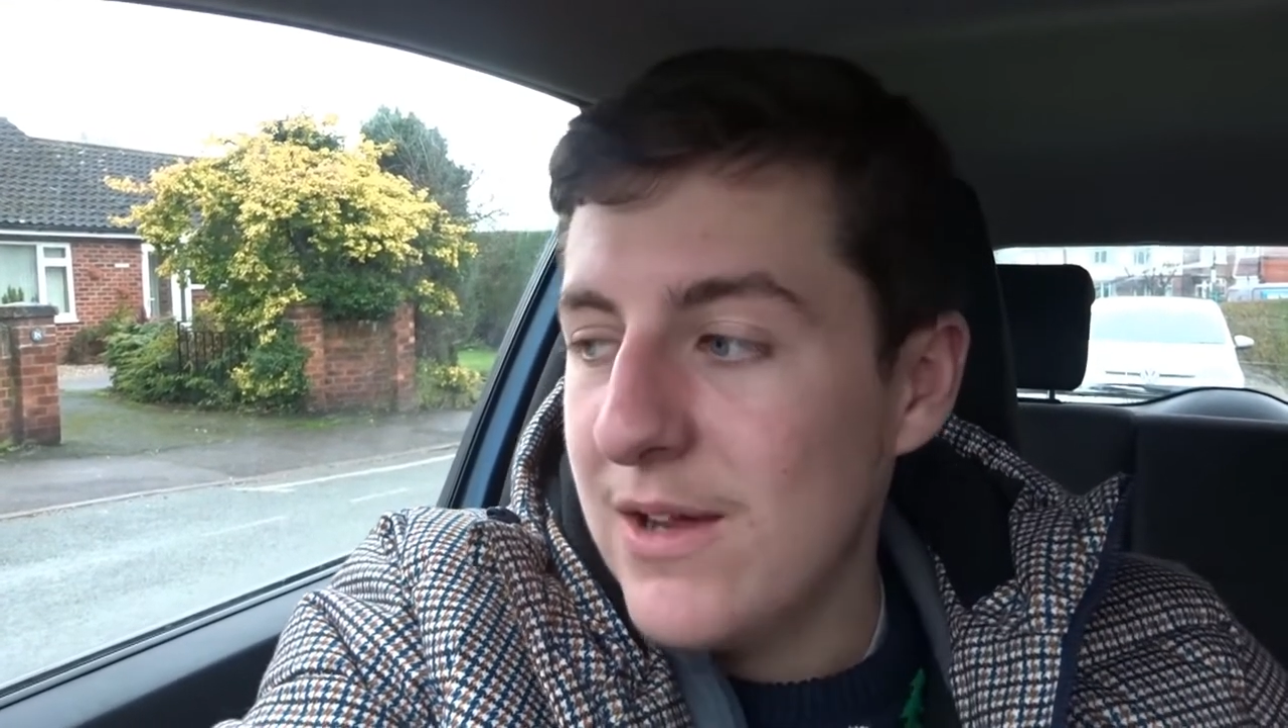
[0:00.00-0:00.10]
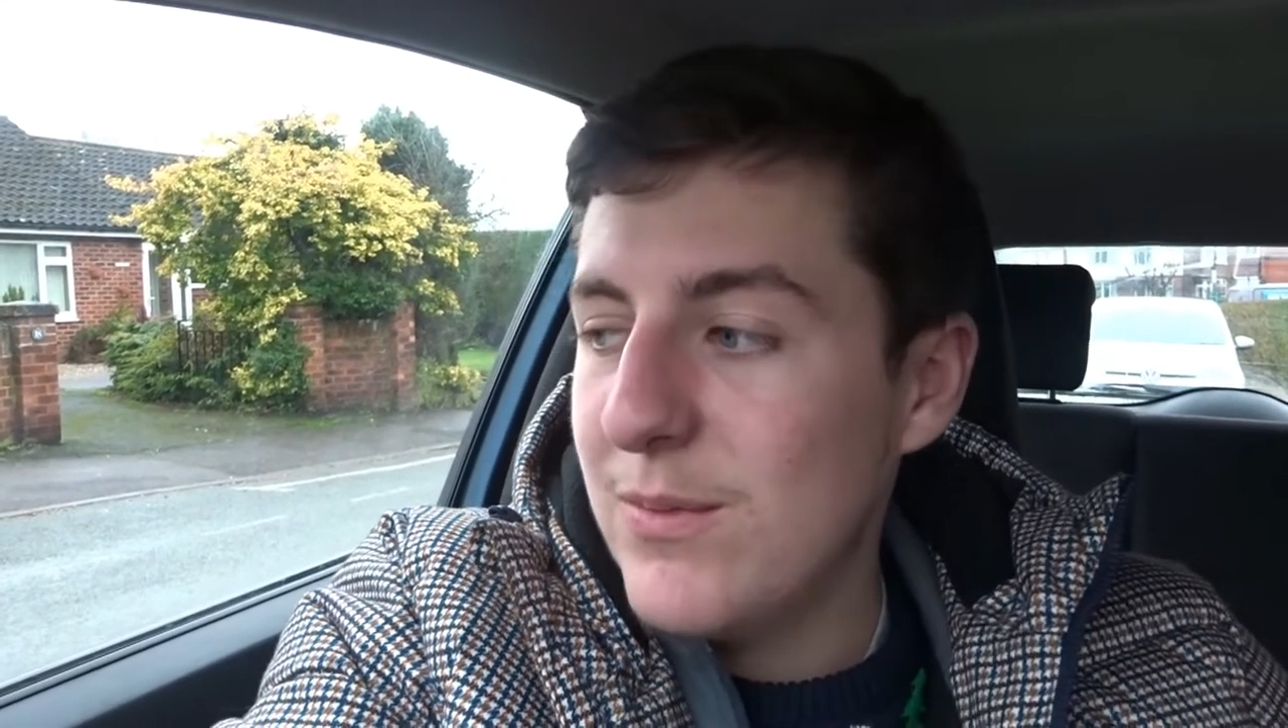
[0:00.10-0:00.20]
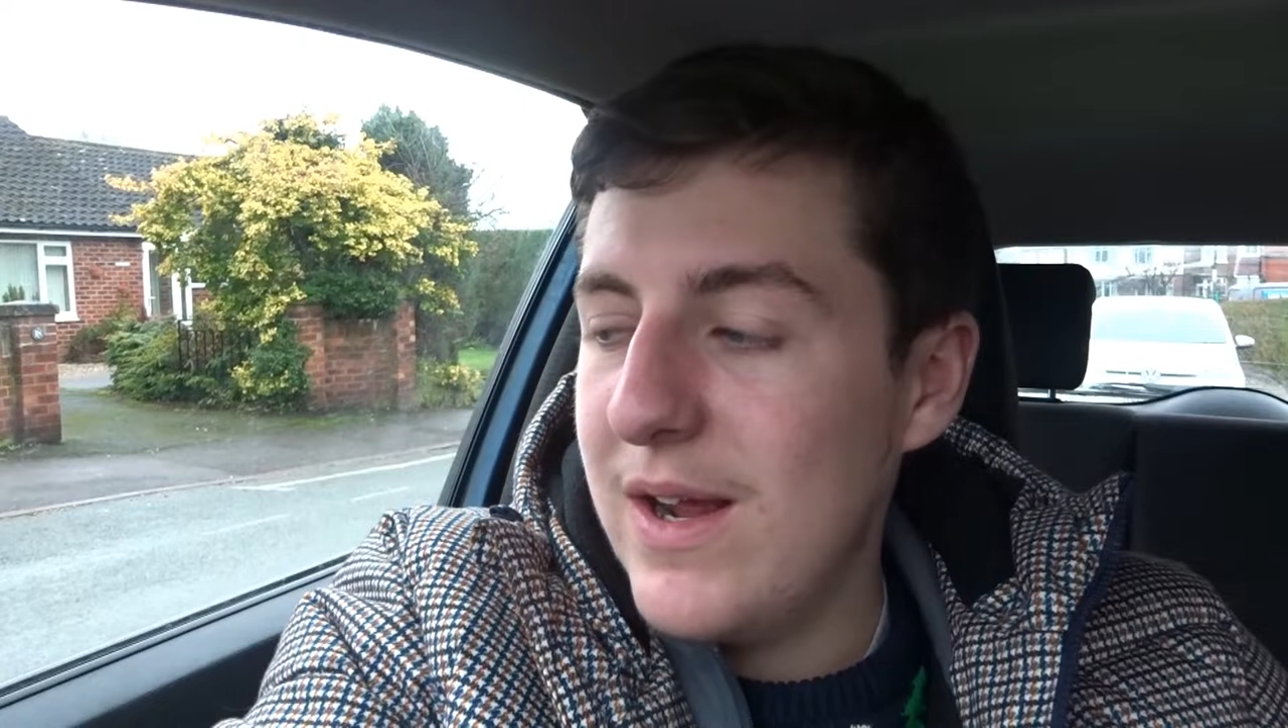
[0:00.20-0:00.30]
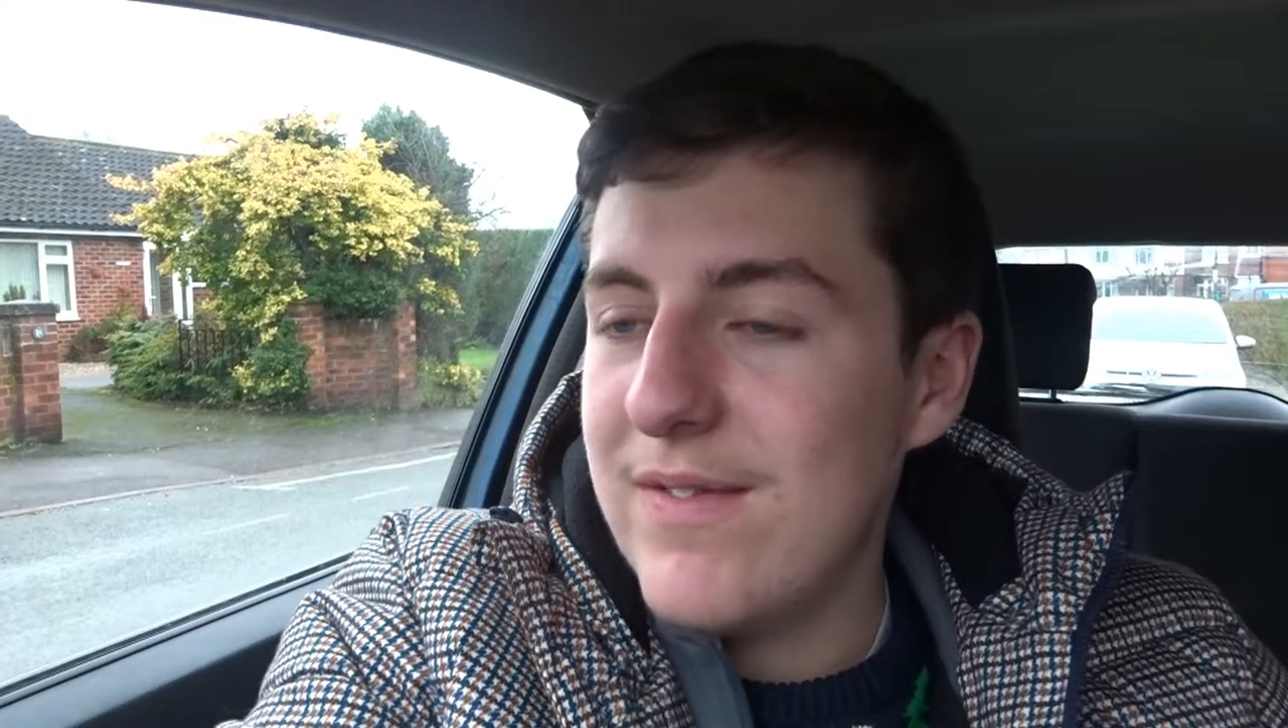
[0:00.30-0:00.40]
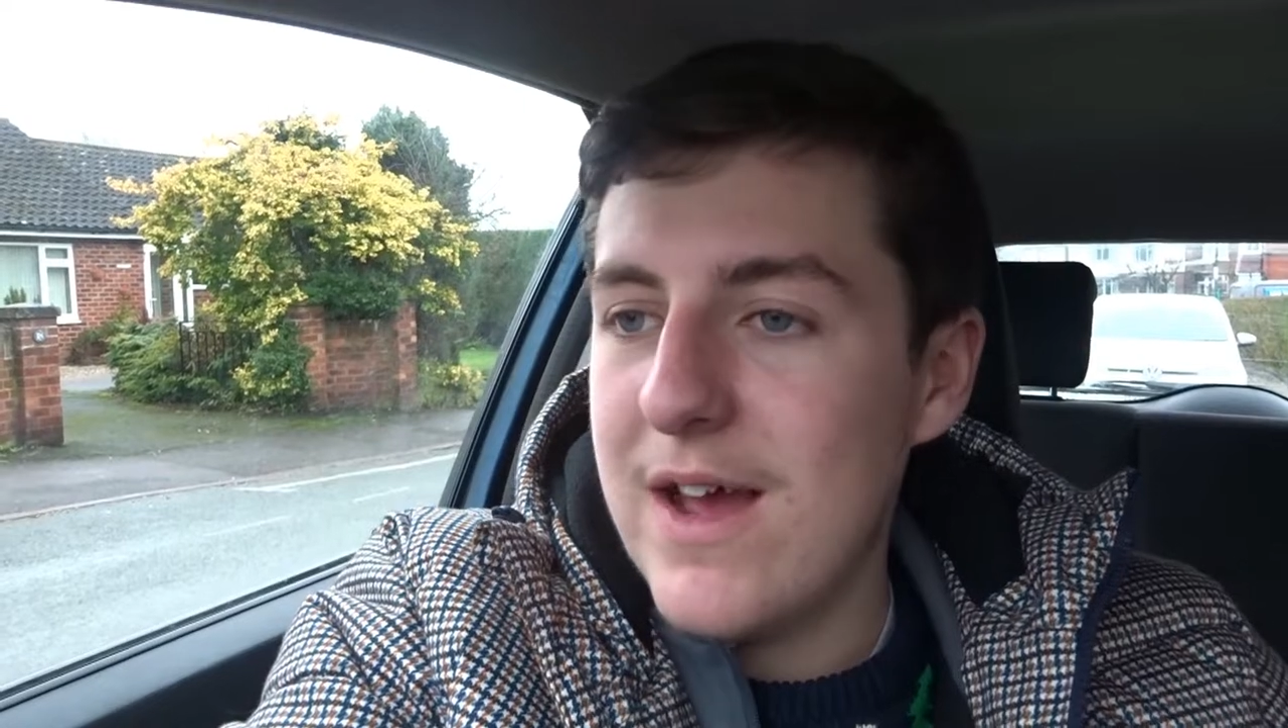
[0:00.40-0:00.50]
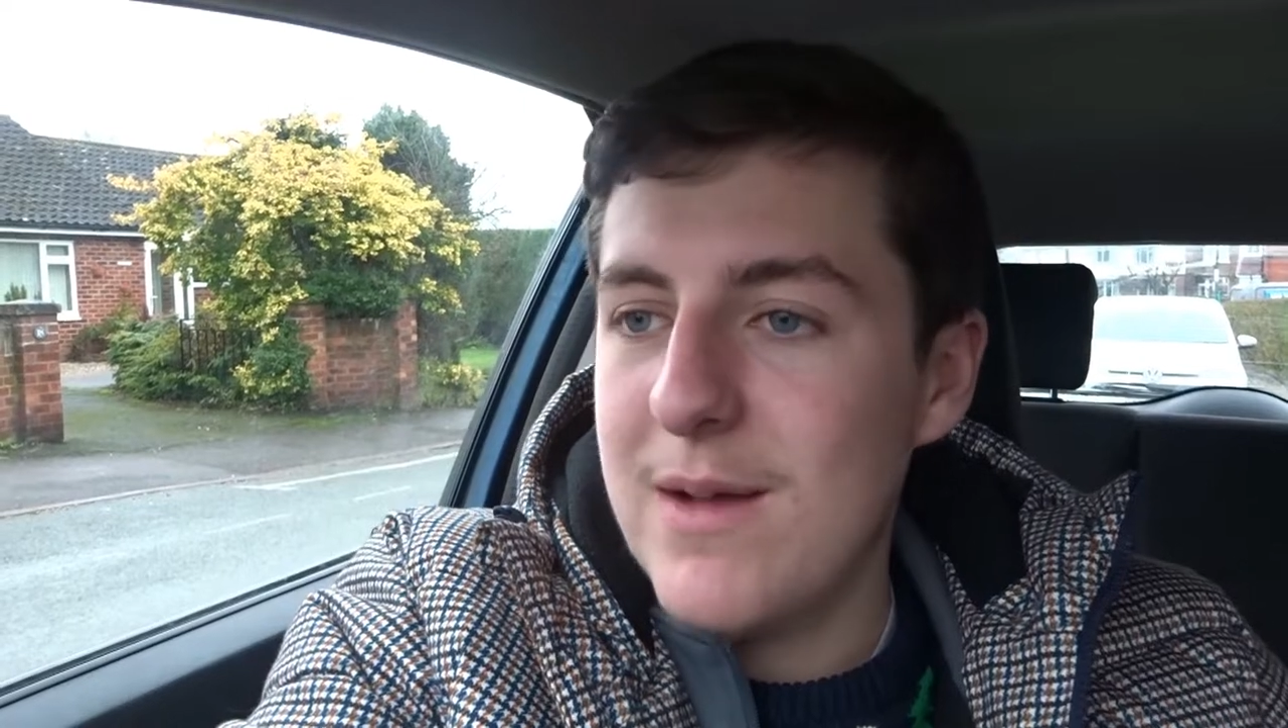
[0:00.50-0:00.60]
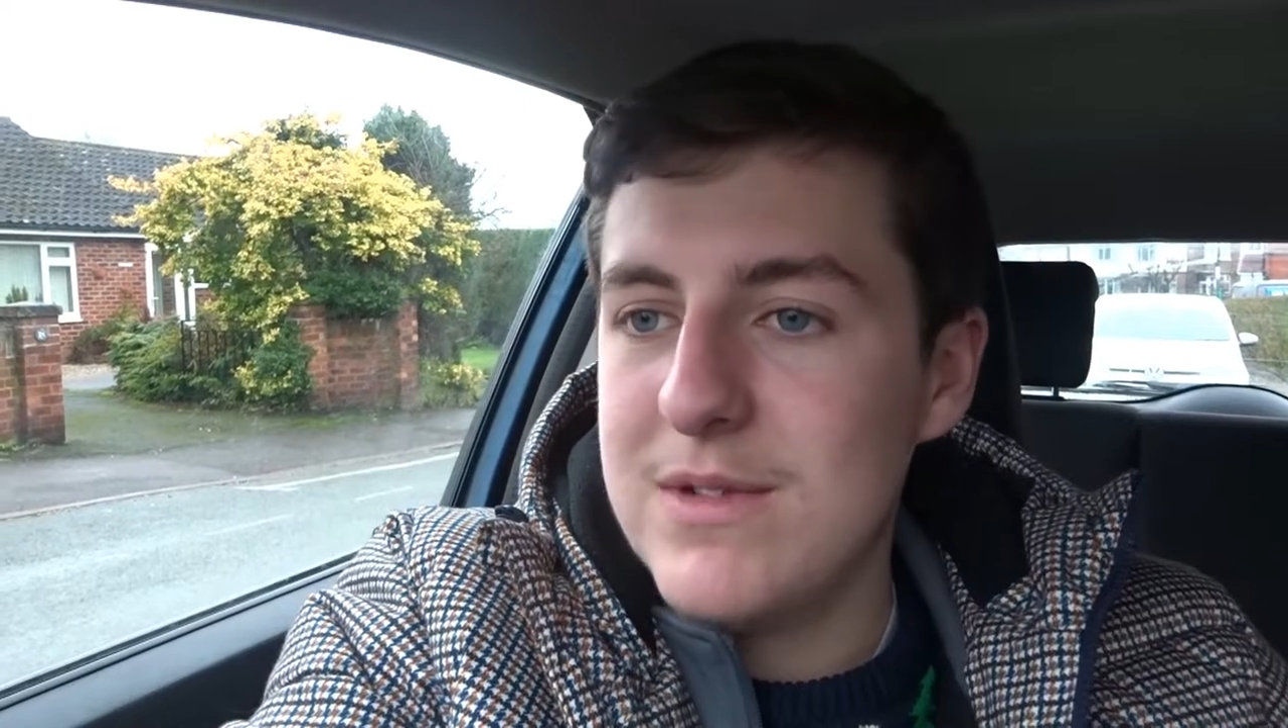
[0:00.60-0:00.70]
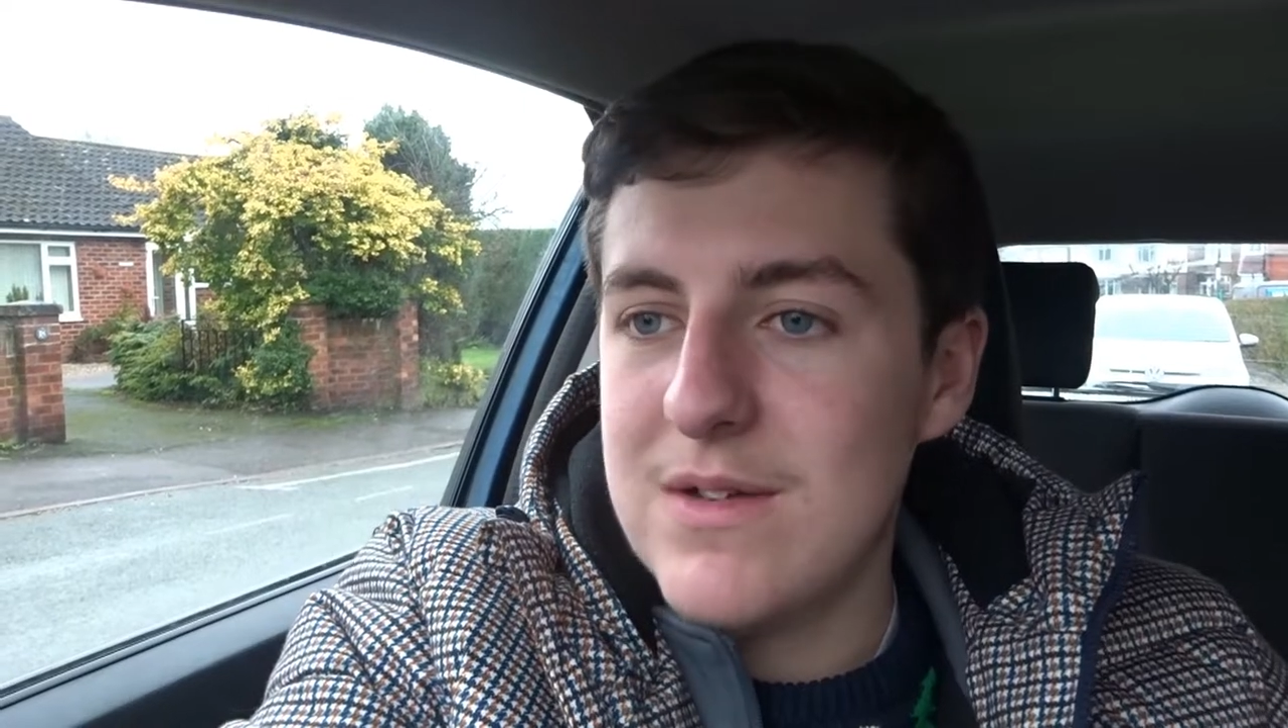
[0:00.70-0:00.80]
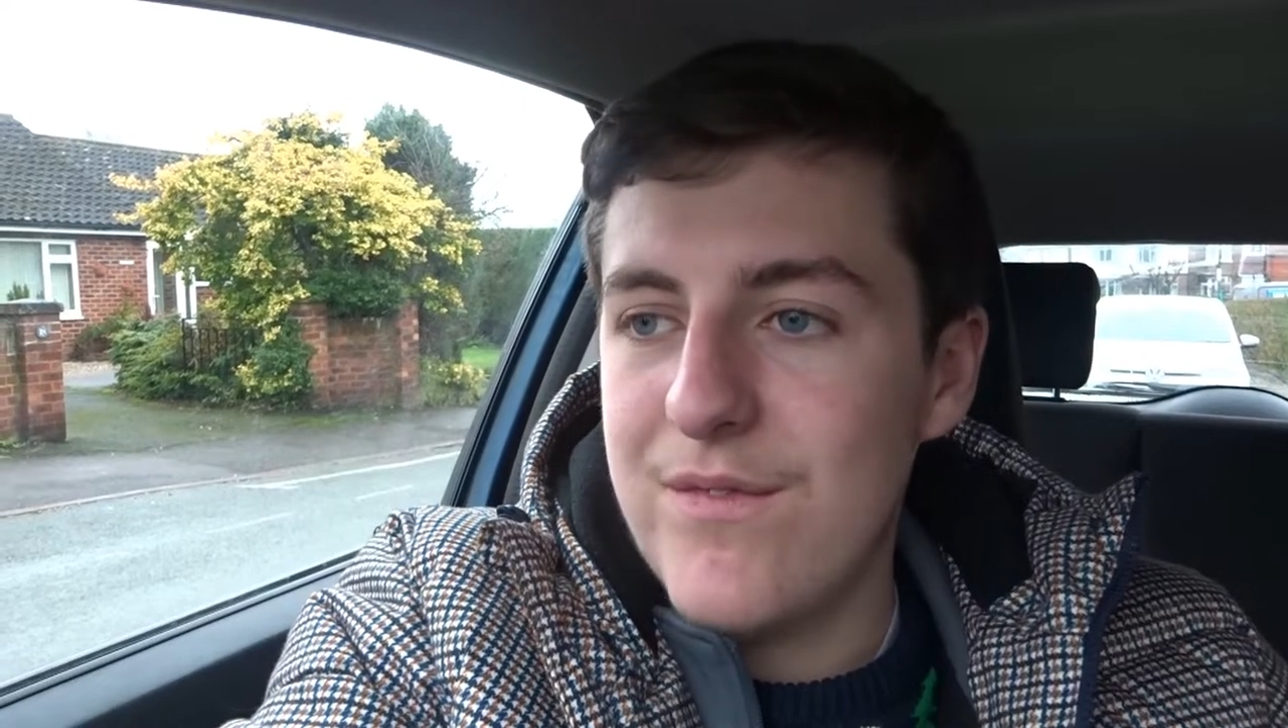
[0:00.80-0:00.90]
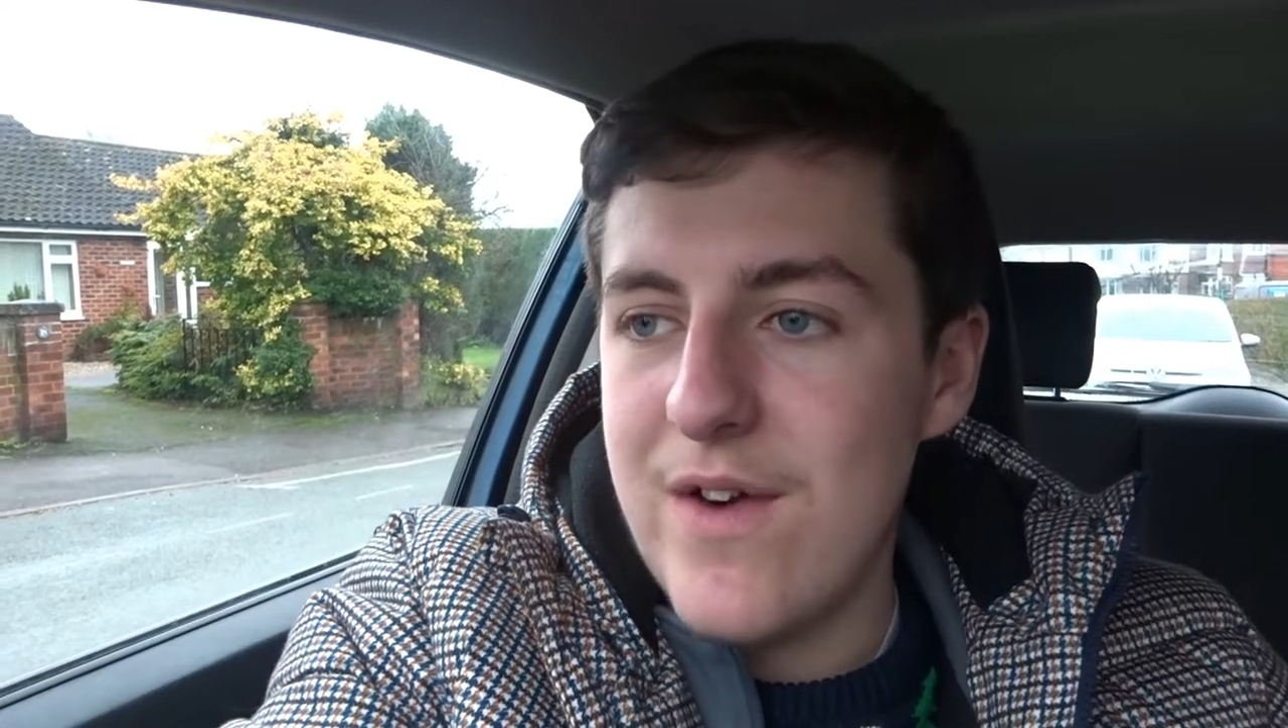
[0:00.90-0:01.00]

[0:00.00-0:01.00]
with some